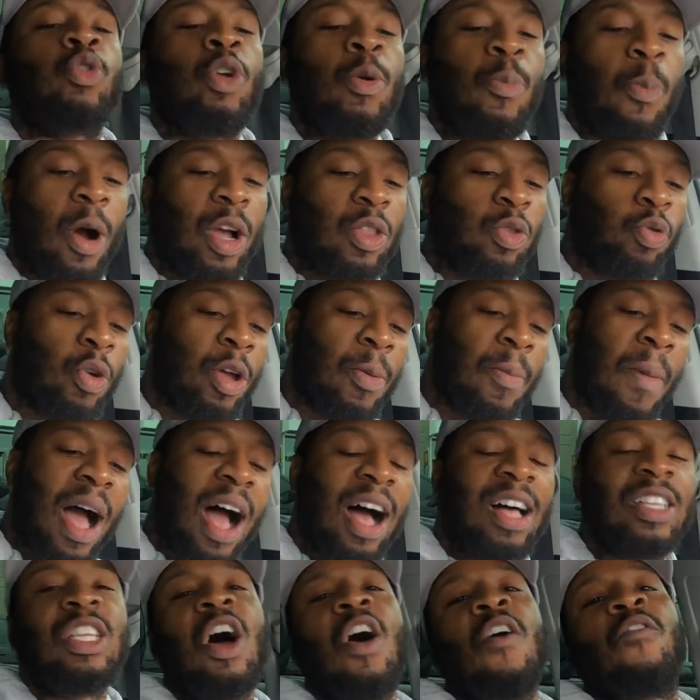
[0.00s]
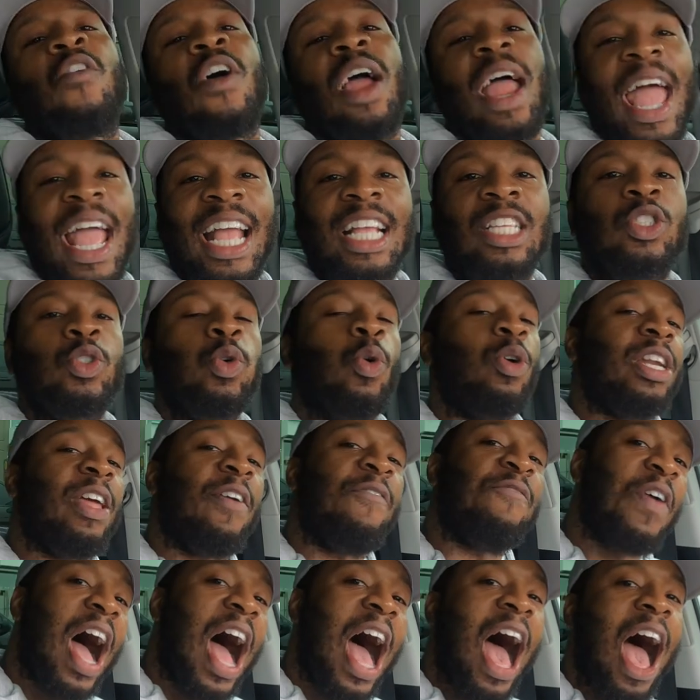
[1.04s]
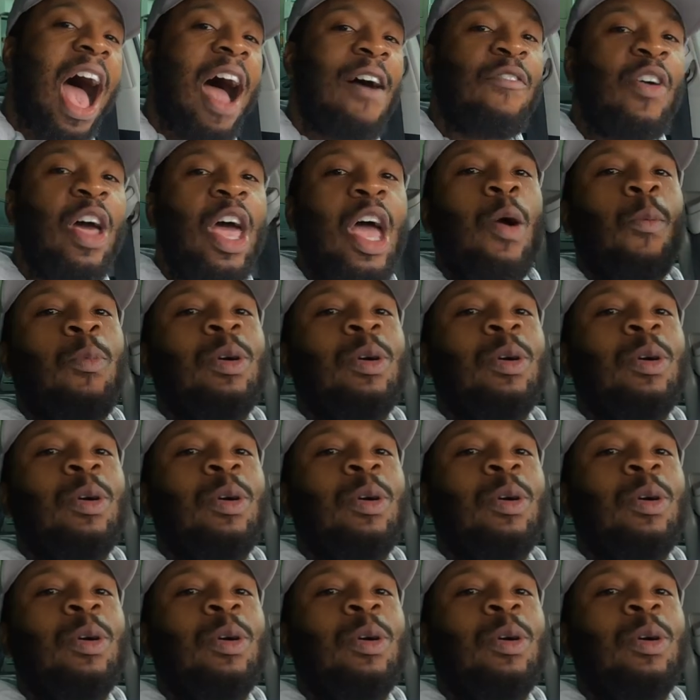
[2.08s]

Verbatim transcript: 3.3 miles for 825.